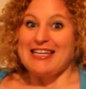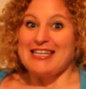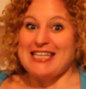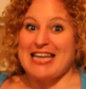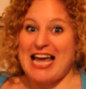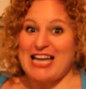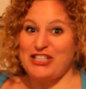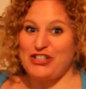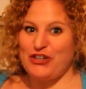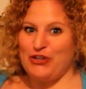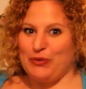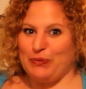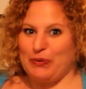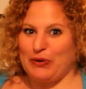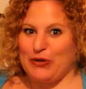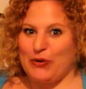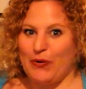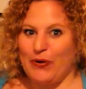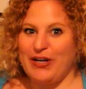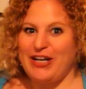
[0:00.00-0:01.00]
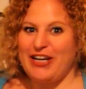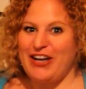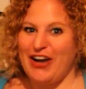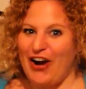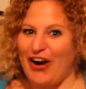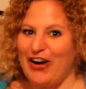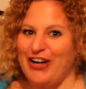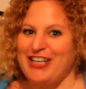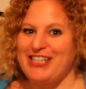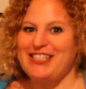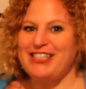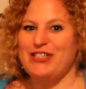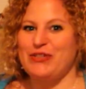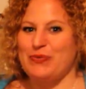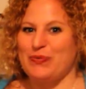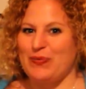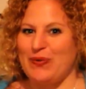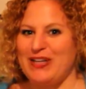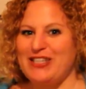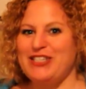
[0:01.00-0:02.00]
National recording artist
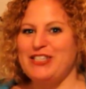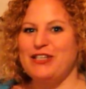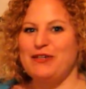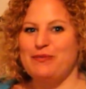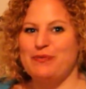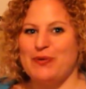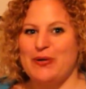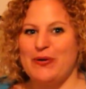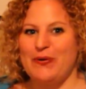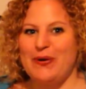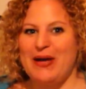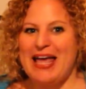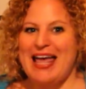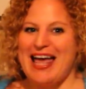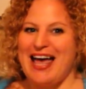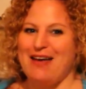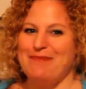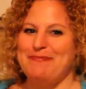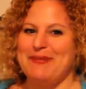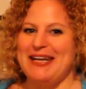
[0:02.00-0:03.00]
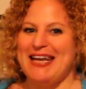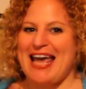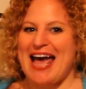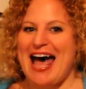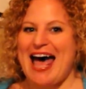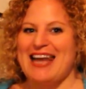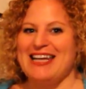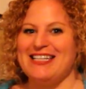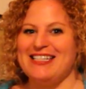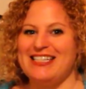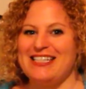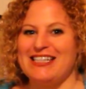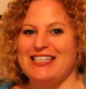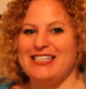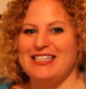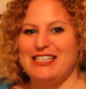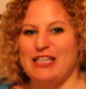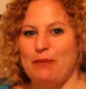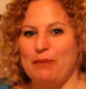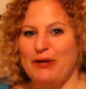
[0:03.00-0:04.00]
Rusted Root have been added to the
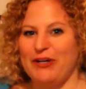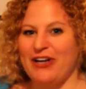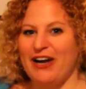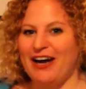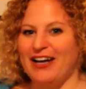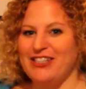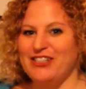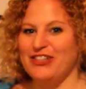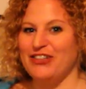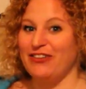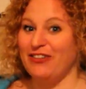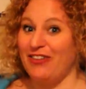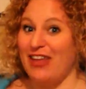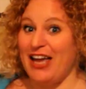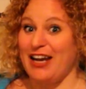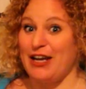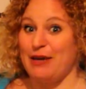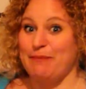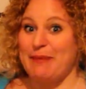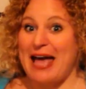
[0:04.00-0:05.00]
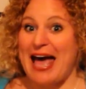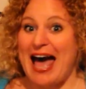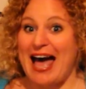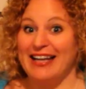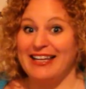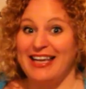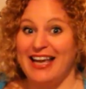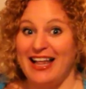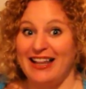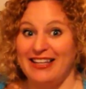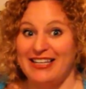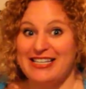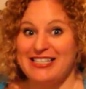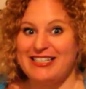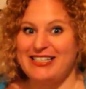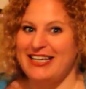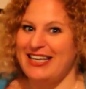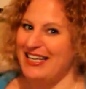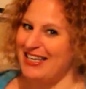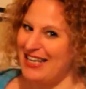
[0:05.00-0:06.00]
summer concert lineup at
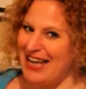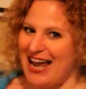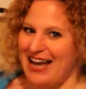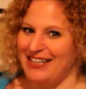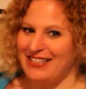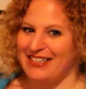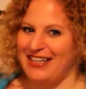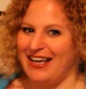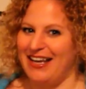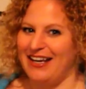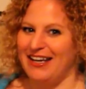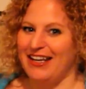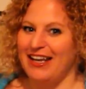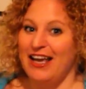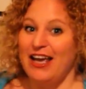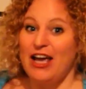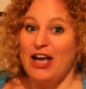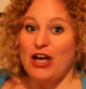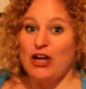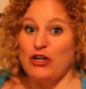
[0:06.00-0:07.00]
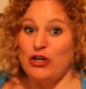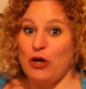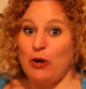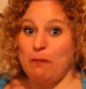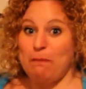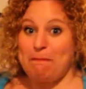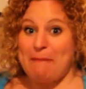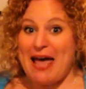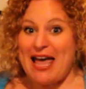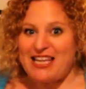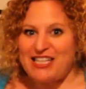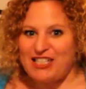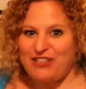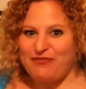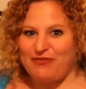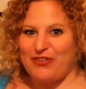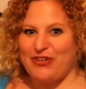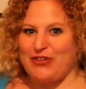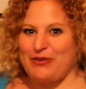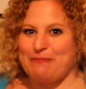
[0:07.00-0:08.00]
Kelly's in Nags Head. Known best
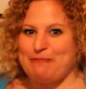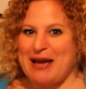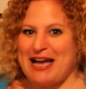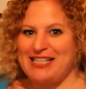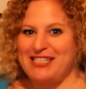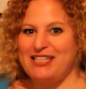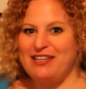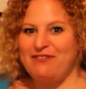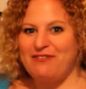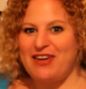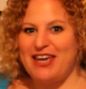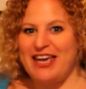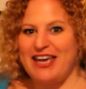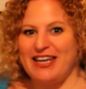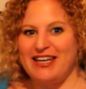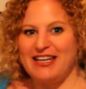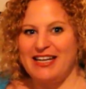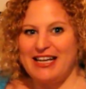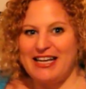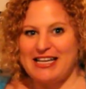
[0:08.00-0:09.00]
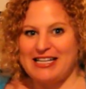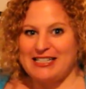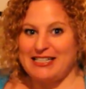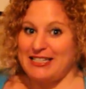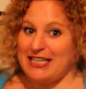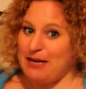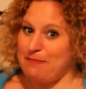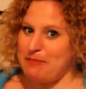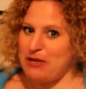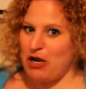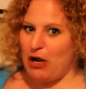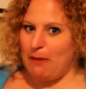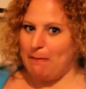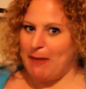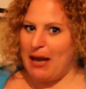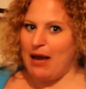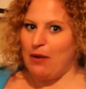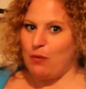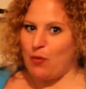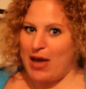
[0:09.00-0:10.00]
for their massive hit, Send Me On
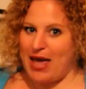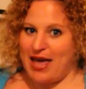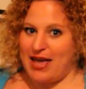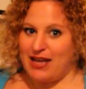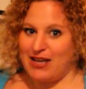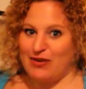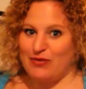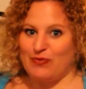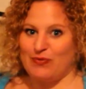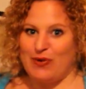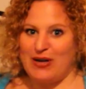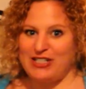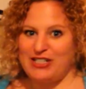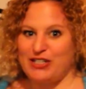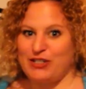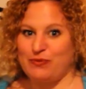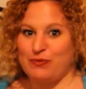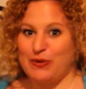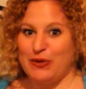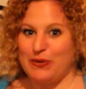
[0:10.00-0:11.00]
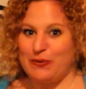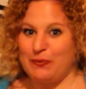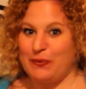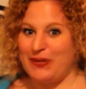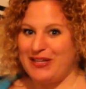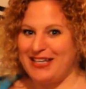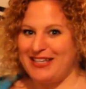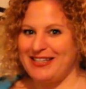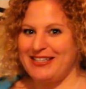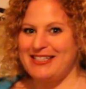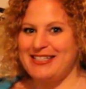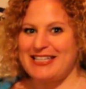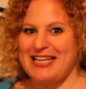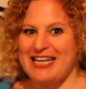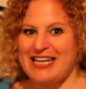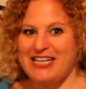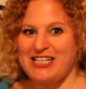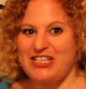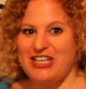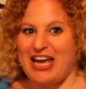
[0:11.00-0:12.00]
My Way, Rusted Root will hit the
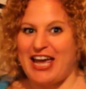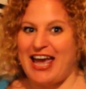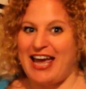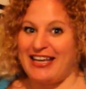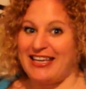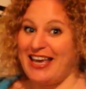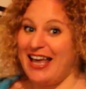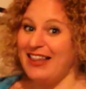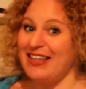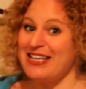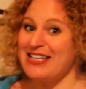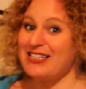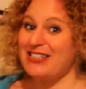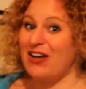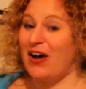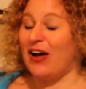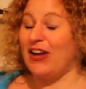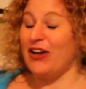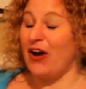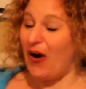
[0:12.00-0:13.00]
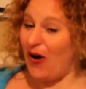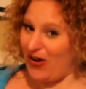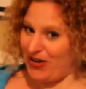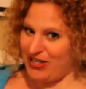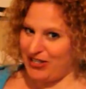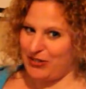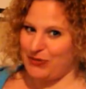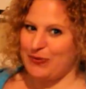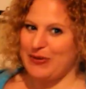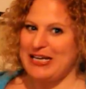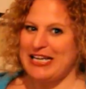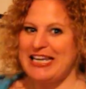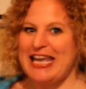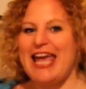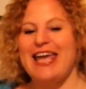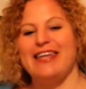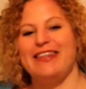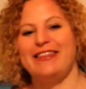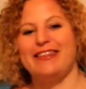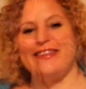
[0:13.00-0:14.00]
stage at Kelly's on August
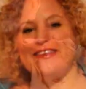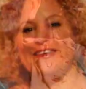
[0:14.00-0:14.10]
28th.